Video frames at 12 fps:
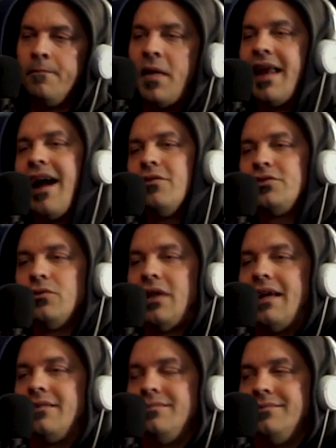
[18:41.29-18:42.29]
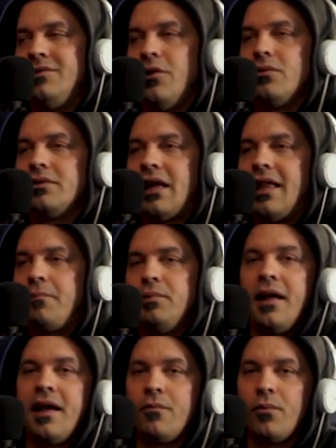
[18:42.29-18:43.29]
And I also like jokes. I like
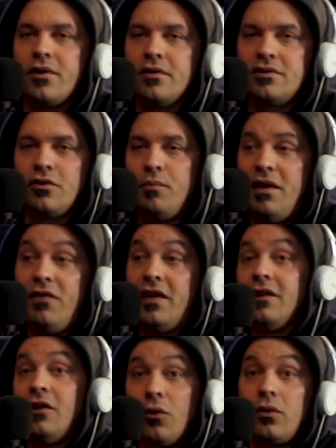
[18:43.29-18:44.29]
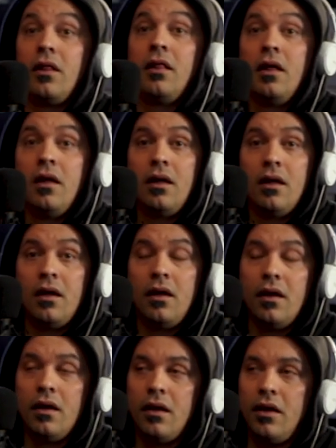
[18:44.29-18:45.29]
play on words. So me being local, yeah,
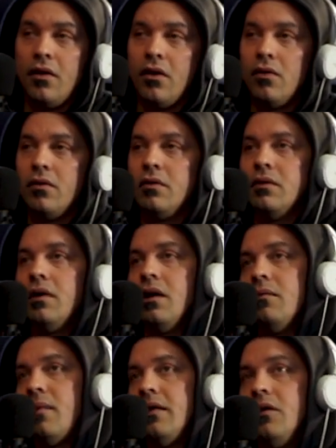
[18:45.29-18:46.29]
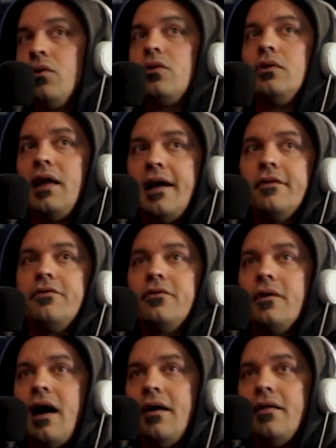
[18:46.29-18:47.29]
you know, uh, my local
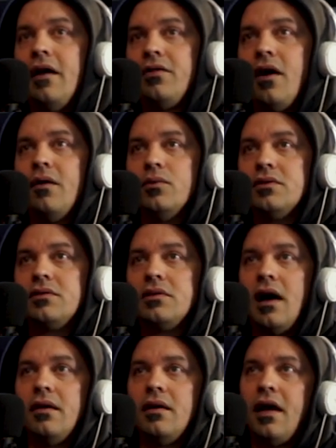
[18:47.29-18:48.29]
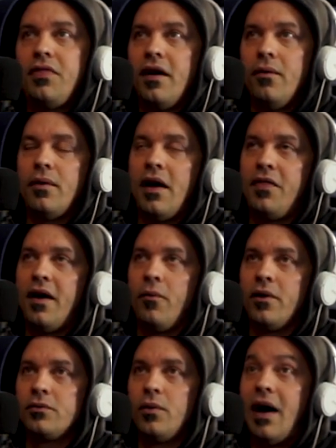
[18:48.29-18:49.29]
life. Yeah, I, I no, I like was, that. I, I, thought I thought
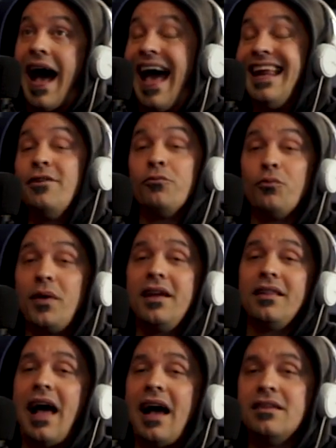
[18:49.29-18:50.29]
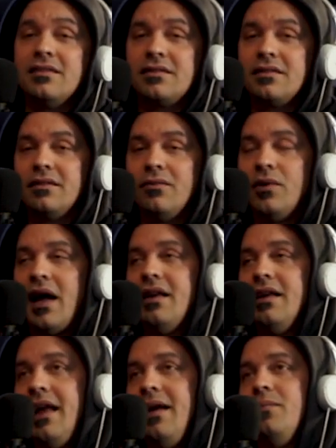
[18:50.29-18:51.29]
worked well. I didn't realize when I
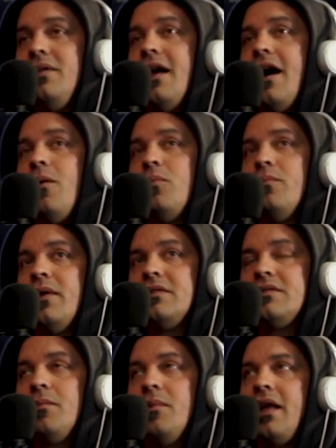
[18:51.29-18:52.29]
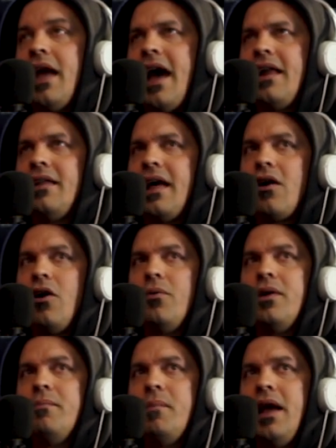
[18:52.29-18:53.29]
named the album that somebody had like
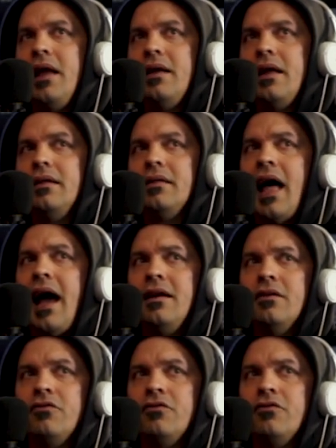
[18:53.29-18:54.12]
already made a line